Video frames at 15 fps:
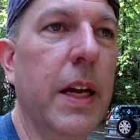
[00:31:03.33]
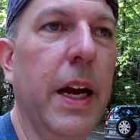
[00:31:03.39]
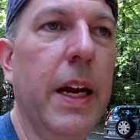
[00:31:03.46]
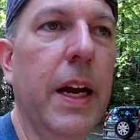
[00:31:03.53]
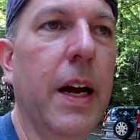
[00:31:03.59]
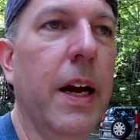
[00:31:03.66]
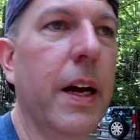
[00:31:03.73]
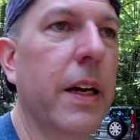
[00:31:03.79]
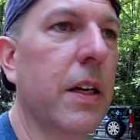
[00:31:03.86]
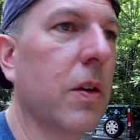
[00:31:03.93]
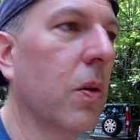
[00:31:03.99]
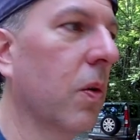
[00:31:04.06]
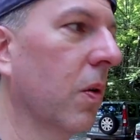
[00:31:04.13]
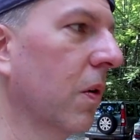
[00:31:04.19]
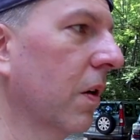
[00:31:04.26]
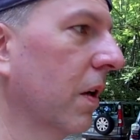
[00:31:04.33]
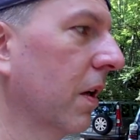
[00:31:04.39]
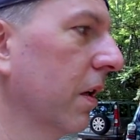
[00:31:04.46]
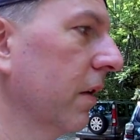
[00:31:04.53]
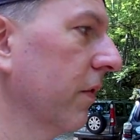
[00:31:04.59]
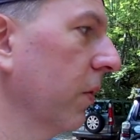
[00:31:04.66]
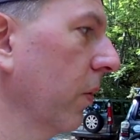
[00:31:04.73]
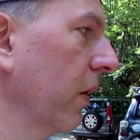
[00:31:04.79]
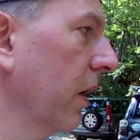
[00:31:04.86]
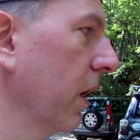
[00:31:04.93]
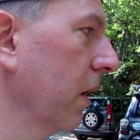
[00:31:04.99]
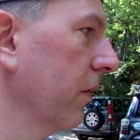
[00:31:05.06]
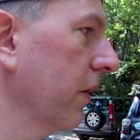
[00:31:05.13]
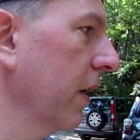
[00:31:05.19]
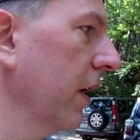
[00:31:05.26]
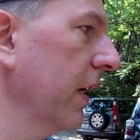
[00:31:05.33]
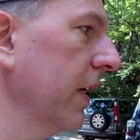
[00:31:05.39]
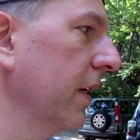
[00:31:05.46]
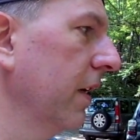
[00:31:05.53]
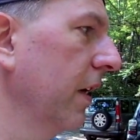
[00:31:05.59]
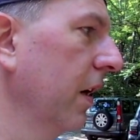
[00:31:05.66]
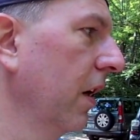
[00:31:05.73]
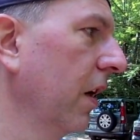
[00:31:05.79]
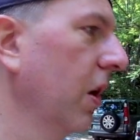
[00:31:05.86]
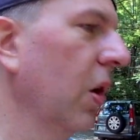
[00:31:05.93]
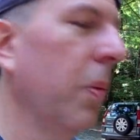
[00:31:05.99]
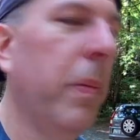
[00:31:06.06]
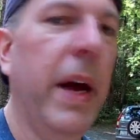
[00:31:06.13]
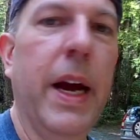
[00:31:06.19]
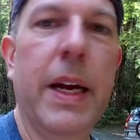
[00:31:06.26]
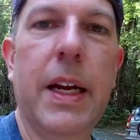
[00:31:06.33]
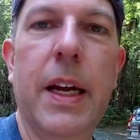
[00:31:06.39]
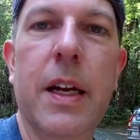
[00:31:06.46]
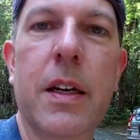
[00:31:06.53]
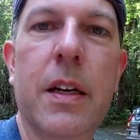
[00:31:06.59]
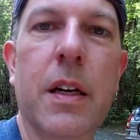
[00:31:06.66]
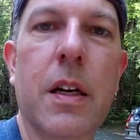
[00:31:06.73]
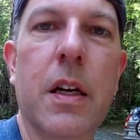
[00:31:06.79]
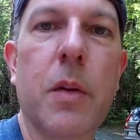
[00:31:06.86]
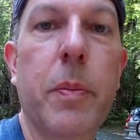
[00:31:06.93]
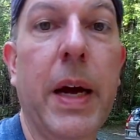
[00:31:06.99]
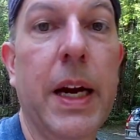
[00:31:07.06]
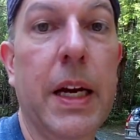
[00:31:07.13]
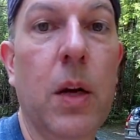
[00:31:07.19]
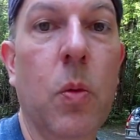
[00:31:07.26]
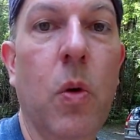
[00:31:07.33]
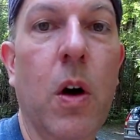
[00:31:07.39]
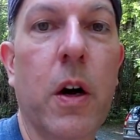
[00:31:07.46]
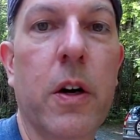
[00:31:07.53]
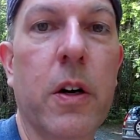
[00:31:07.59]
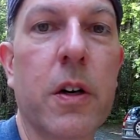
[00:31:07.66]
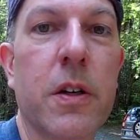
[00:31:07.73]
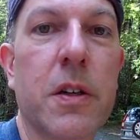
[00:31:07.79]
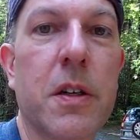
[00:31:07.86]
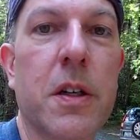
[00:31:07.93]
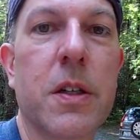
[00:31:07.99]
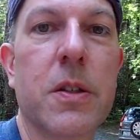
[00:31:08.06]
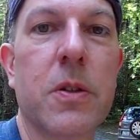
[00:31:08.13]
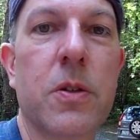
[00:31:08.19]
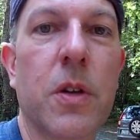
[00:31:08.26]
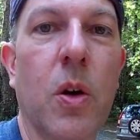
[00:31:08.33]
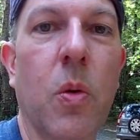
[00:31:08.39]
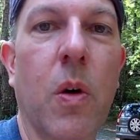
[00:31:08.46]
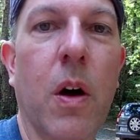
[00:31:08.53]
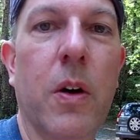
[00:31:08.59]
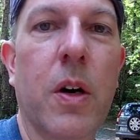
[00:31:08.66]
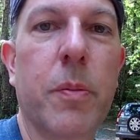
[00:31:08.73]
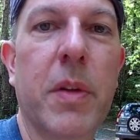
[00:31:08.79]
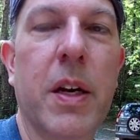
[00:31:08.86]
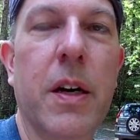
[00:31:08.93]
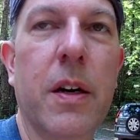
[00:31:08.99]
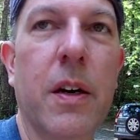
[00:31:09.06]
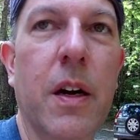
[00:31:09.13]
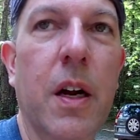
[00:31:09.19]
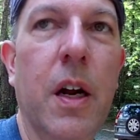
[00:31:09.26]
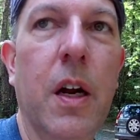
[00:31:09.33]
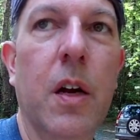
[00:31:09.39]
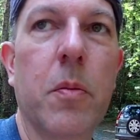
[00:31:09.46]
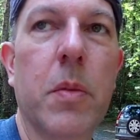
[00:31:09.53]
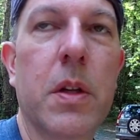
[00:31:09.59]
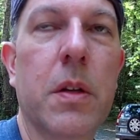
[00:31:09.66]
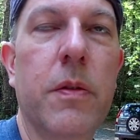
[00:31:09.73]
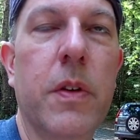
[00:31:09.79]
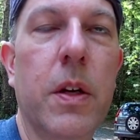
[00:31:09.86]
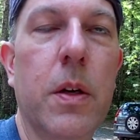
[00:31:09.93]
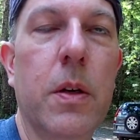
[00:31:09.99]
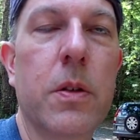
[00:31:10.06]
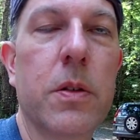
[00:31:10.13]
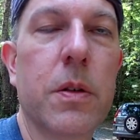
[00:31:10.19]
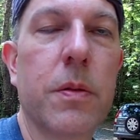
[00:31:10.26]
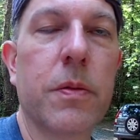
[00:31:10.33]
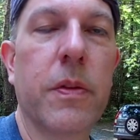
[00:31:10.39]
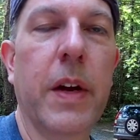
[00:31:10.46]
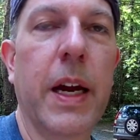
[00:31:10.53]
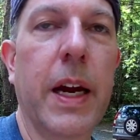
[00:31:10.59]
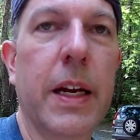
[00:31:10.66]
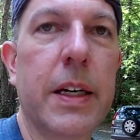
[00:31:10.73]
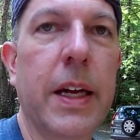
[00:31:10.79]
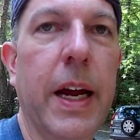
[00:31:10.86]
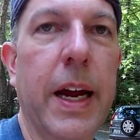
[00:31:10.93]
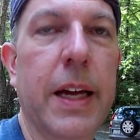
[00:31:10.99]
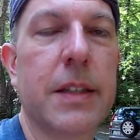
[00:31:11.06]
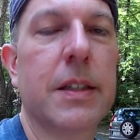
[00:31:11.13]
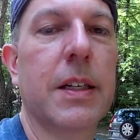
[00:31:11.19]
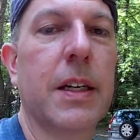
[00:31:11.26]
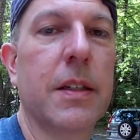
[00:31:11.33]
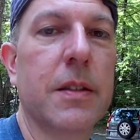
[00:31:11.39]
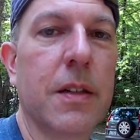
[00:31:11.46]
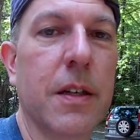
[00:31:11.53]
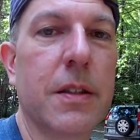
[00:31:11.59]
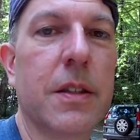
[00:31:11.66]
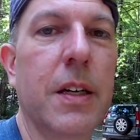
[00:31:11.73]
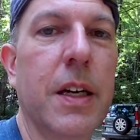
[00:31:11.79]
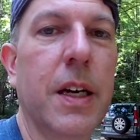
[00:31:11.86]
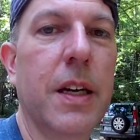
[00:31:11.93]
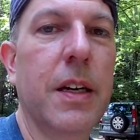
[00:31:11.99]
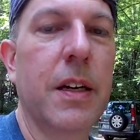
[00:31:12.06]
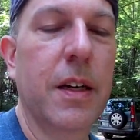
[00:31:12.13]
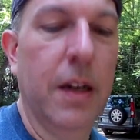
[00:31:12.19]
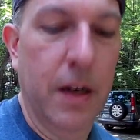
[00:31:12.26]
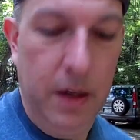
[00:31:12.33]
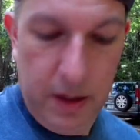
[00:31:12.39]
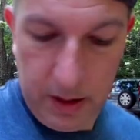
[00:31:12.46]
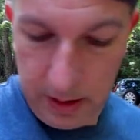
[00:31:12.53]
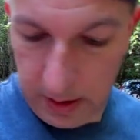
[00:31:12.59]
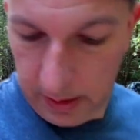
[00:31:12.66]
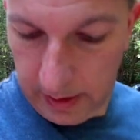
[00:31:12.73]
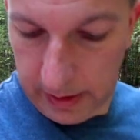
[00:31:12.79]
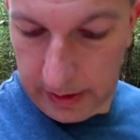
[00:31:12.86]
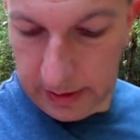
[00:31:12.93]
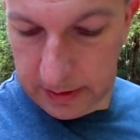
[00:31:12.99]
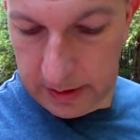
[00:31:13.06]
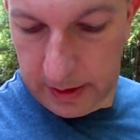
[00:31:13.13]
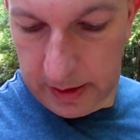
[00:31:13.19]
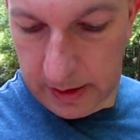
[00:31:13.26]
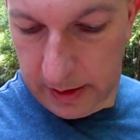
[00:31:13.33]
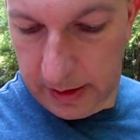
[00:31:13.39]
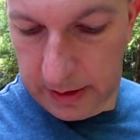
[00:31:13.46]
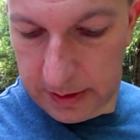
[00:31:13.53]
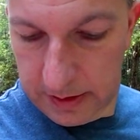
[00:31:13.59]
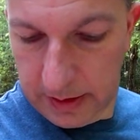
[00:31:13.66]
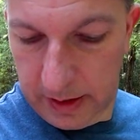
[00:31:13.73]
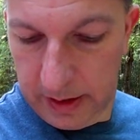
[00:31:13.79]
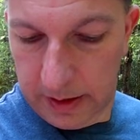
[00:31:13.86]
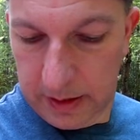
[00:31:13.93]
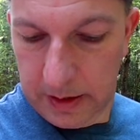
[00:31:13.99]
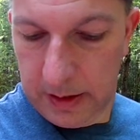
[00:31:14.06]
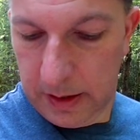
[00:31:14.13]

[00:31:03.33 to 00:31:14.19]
day hike, or if you want to overnight, pack in water, because there's no water up there, but the views are fantastic at sunset. And like I said, it doesn't get